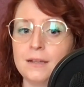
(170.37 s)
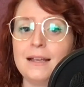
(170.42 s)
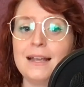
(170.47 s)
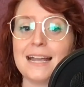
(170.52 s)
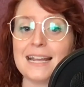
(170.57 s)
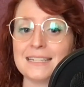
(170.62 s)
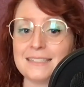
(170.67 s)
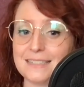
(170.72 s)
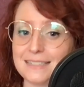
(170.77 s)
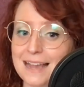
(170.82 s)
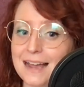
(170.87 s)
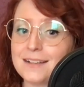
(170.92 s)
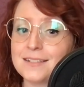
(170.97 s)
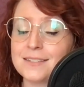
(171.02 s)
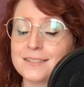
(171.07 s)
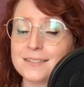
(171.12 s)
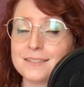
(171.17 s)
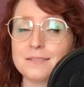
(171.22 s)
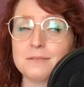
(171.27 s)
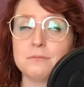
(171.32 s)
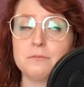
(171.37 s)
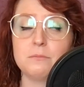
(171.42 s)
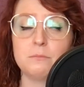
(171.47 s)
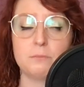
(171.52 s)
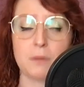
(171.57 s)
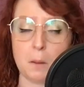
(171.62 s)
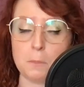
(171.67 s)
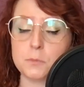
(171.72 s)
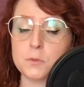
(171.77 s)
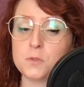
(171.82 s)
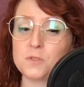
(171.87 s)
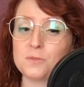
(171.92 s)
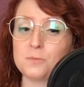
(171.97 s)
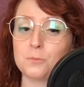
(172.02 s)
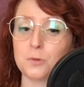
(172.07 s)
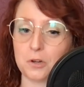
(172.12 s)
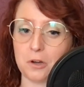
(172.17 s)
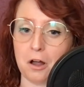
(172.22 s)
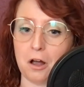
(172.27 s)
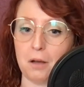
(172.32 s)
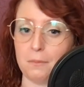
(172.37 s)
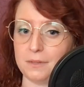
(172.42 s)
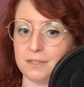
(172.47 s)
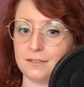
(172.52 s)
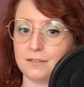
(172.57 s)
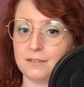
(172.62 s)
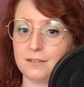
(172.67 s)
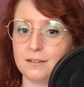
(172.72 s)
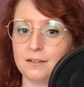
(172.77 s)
And yes, bumps were common.